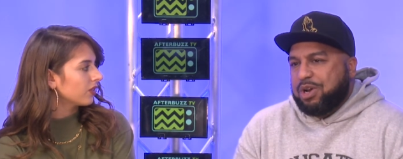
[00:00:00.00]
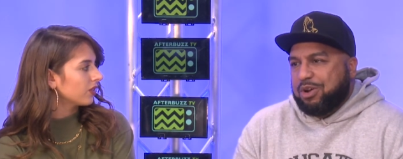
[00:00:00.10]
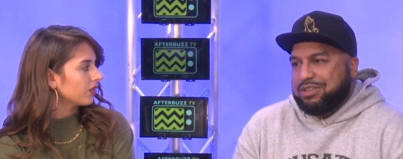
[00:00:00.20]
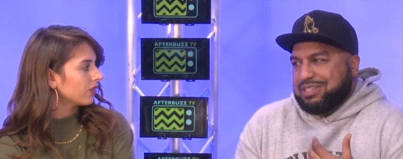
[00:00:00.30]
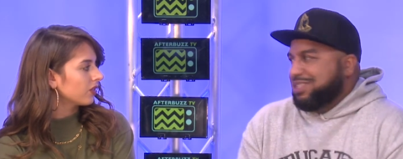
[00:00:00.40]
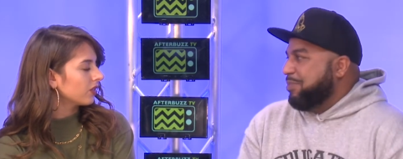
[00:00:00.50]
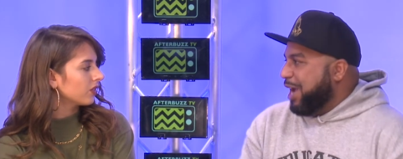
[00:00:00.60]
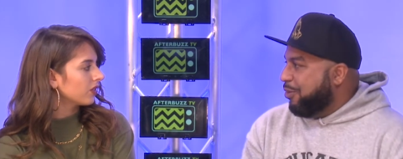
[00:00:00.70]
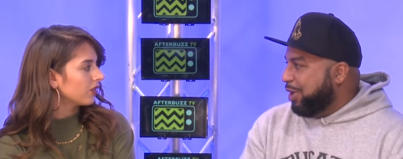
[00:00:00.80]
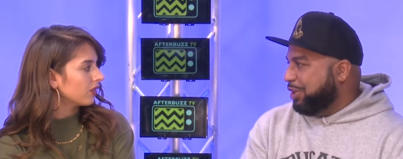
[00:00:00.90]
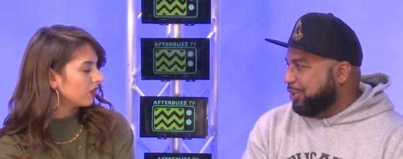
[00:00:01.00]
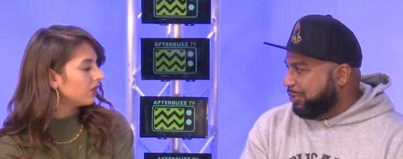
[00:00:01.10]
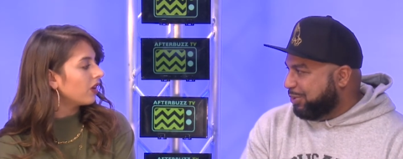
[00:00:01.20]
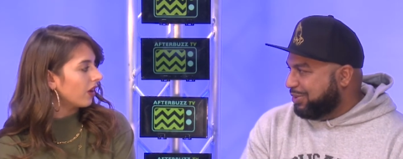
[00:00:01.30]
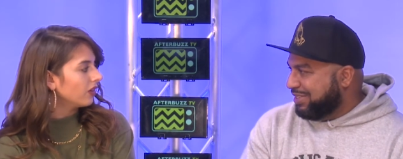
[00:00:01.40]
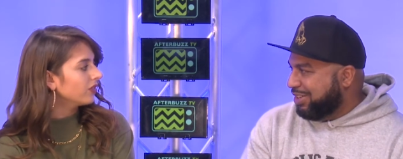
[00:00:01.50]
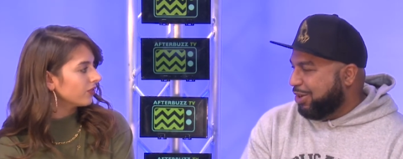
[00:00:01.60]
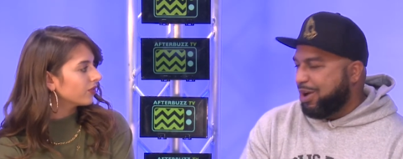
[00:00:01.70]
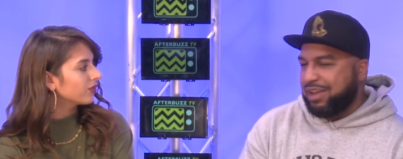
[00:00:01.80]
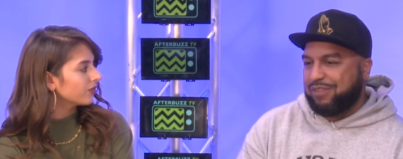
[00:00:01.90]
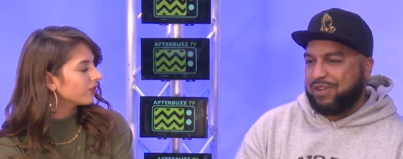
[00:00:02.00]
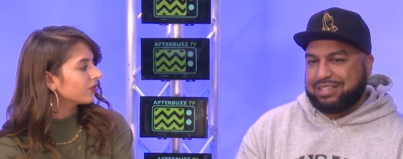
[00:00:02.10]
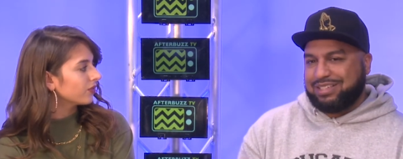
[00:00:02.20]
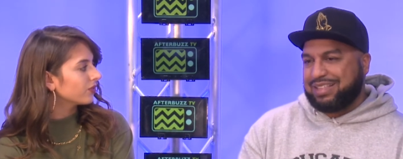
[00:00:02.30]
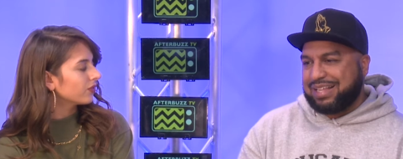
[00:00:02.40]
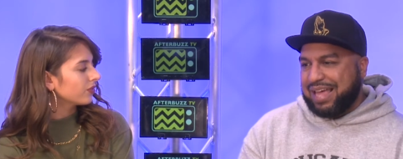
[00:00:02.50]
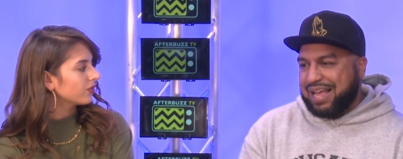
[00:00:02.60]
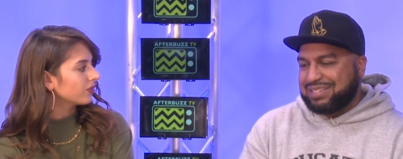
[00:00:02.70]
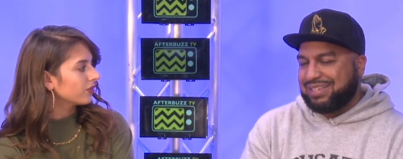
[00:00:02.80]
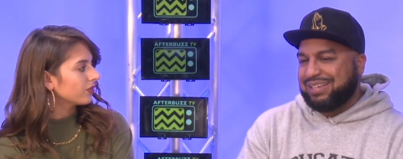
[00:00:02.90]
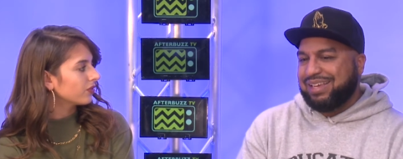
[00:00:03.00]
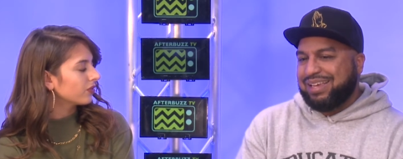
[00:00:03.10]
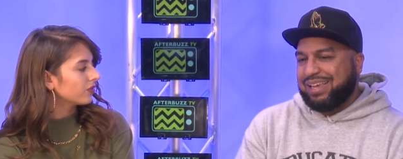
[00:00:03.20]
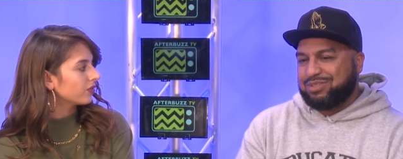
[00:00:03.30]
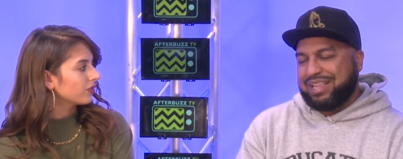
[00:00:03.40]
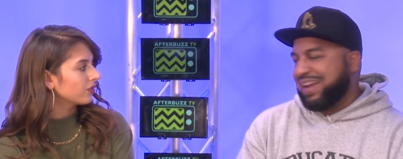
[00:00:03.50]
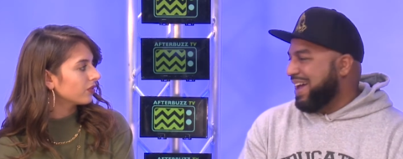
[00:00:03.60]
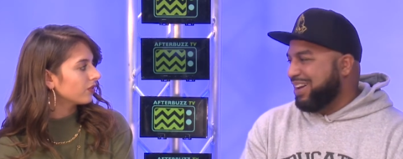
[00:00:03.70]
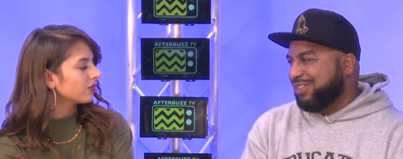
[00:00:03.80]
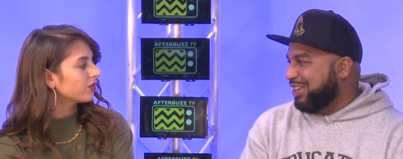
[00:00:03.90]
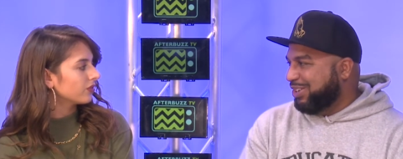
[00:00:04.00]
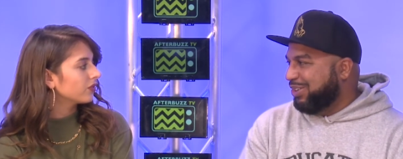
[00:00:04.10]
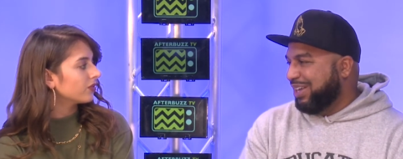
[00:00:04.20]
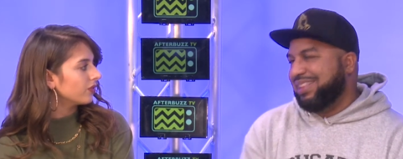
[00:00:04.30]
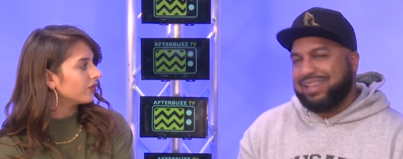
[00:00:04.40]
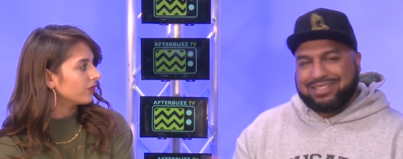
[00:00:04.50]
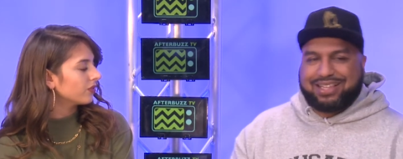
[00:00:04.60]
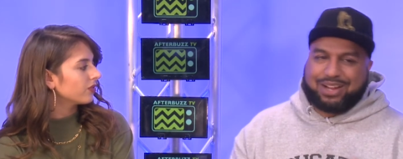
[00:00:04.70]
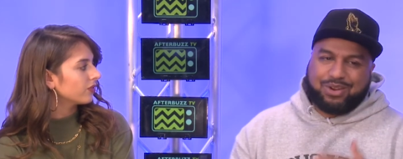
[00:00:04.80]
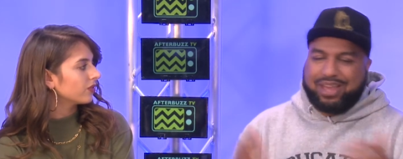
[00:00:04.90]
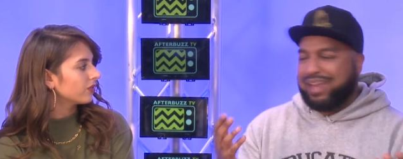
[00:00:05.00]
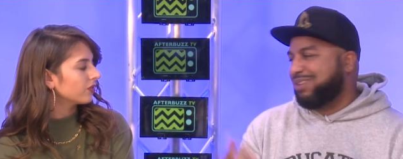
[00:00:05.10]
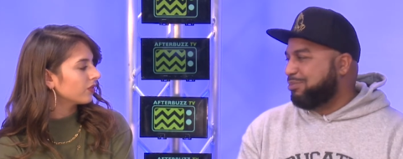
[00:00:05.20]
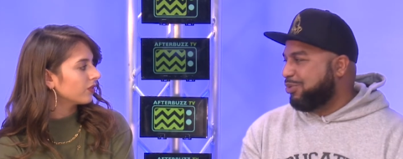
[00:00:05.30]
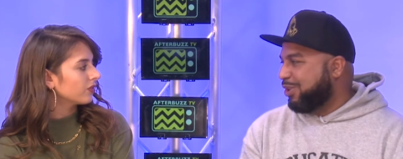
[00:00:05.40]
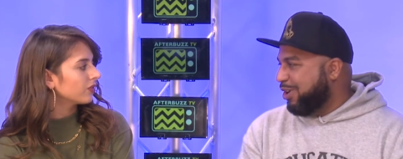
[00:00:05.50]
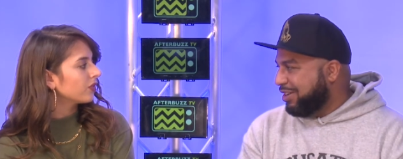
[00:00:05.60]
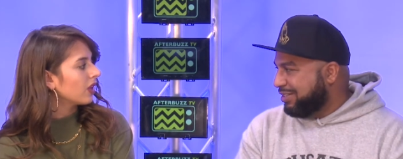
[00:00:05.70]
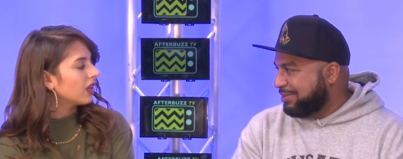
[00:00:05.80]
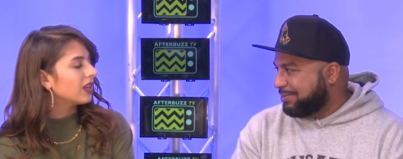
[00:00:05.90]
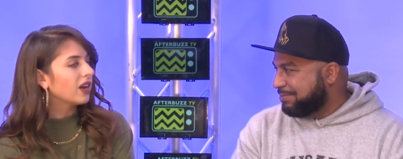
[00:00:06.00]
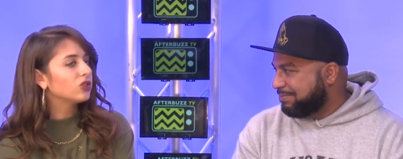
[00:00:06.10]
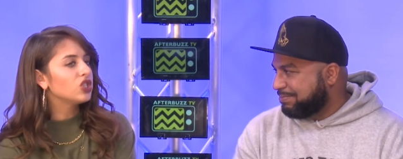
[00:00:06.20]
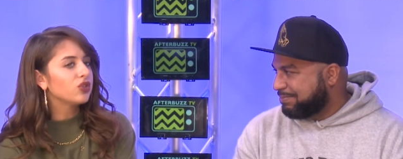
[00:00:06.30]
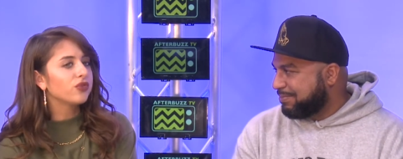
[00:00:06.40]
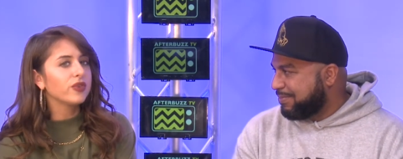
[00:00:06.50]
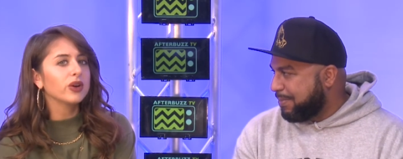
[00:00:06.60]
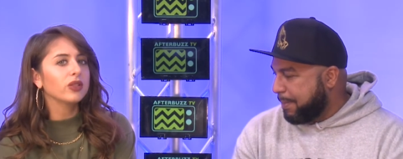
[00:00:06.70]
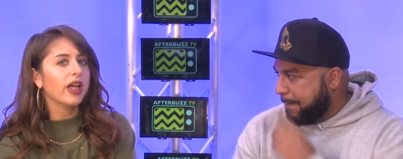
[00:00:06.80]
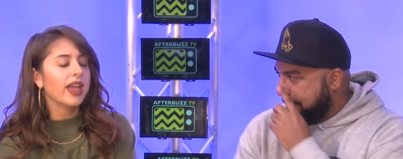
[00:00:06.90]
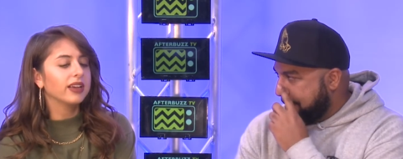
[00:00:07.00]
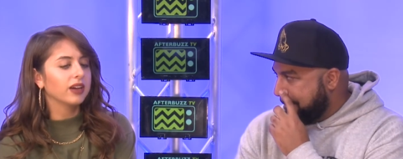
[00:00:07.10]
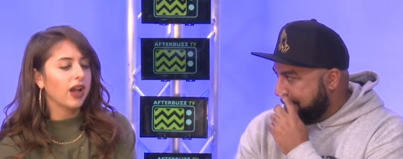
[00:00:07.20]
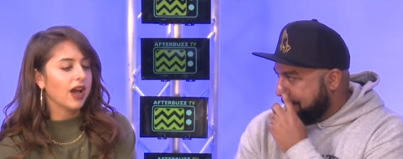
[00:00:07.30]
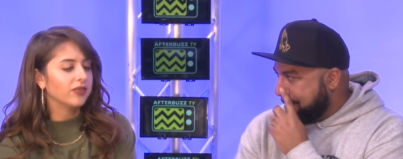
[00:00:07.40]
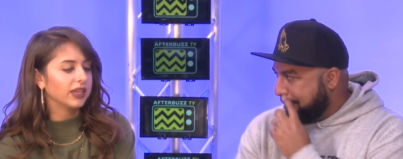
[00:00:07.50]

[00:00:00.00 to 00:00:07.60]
Speaker 1: to know is this something I want to do? Yeah. You know, if I took the class and it was like like, I don't want to do it, then it's like, okay, moving on.
Speaker 2: Now, do you feel like having